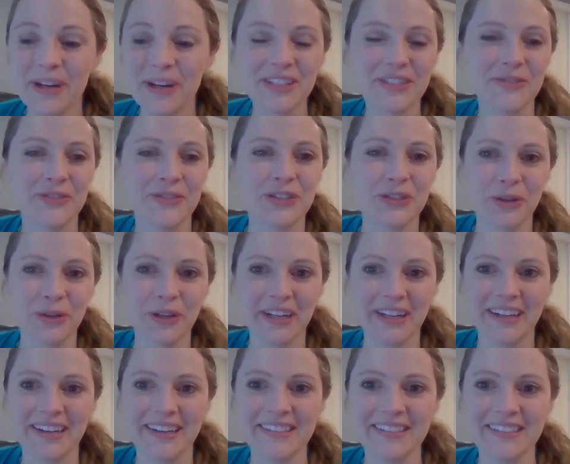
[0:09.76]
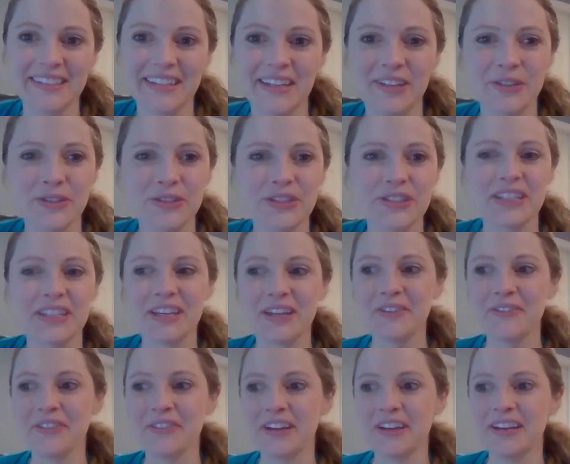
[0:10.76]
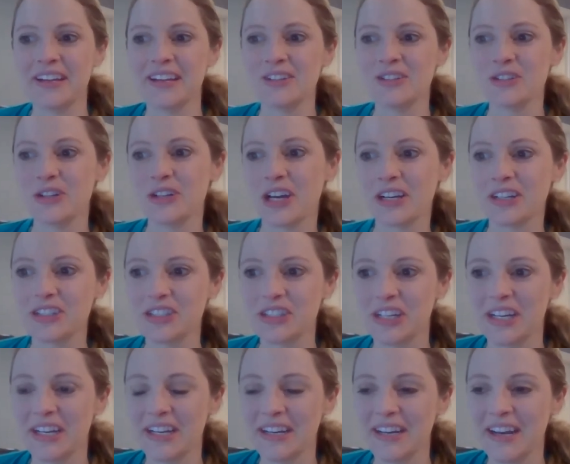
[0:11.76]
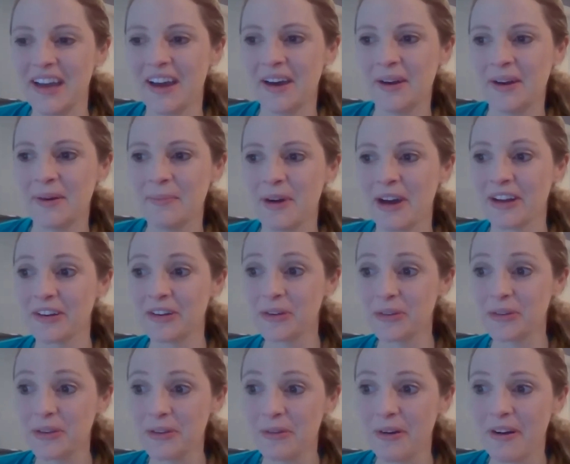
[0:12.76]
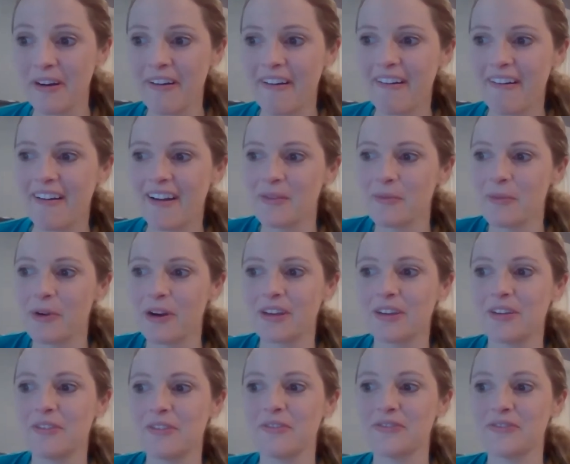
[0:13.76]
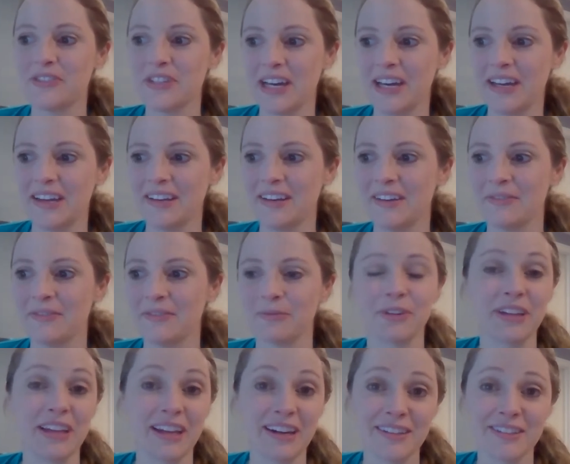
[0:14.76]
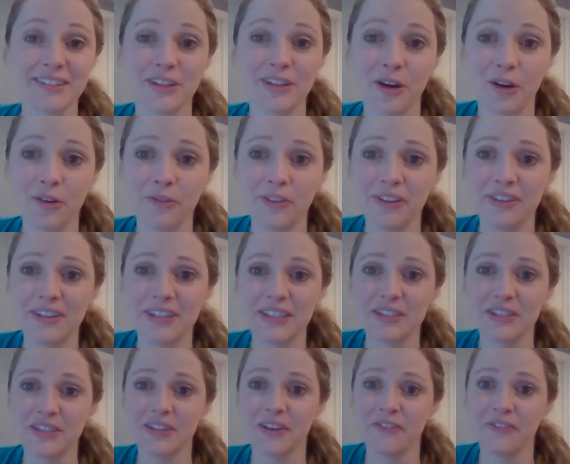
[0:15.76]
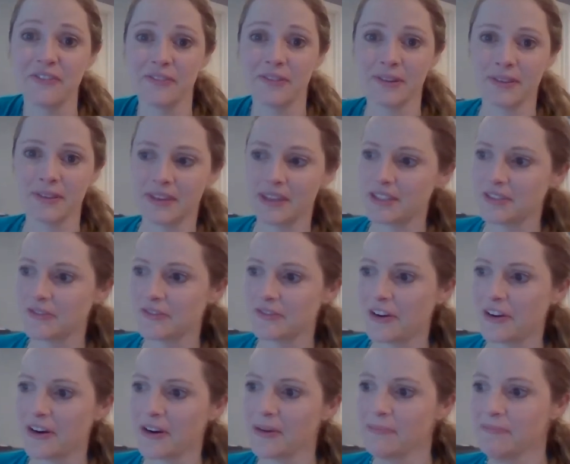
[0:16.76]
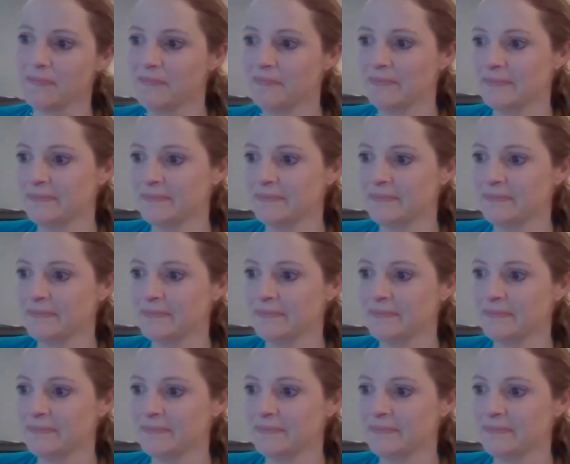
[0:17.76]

much for joining us. Can you just give an introduction on who you are and what you have done related to COVID this far?